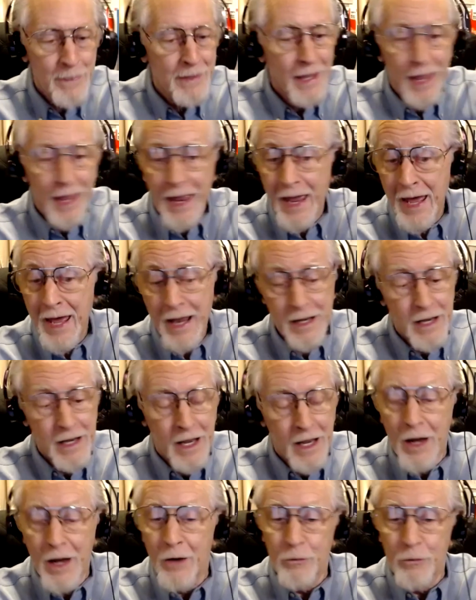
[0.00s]
And
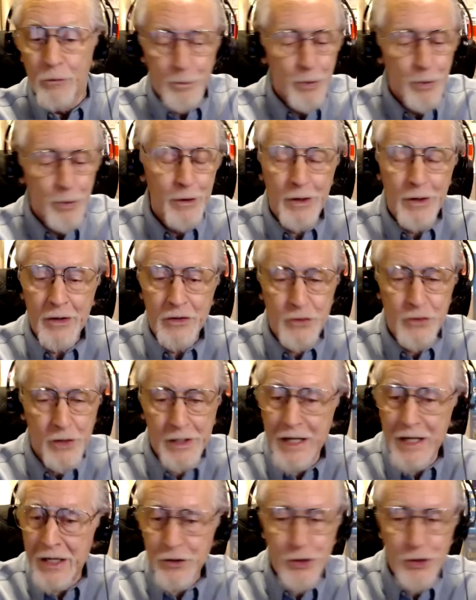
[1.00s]
Roberta is an
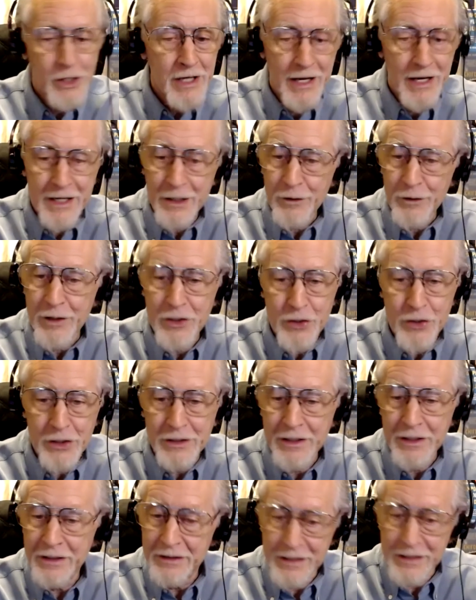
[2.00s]
educator, and she
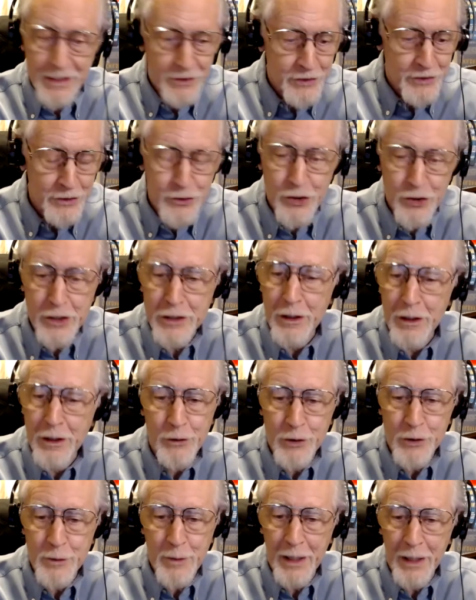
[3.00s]
did this, and she knows
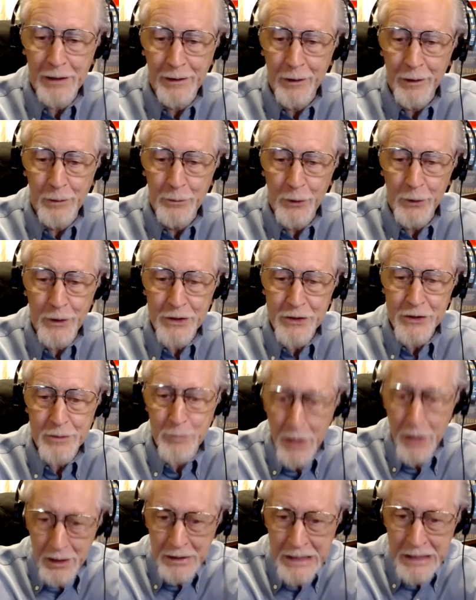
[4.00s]
about little boys and
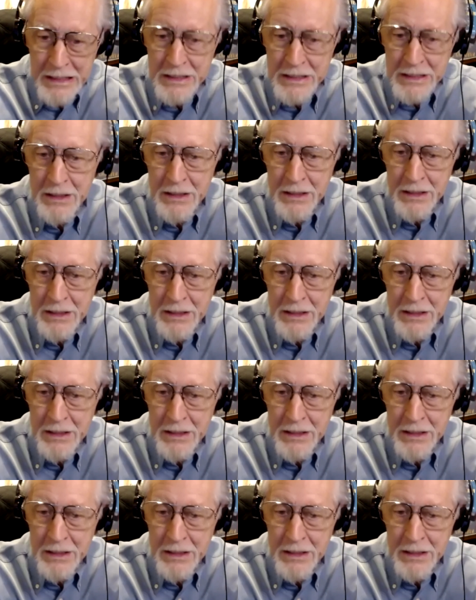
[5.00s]
monkeys.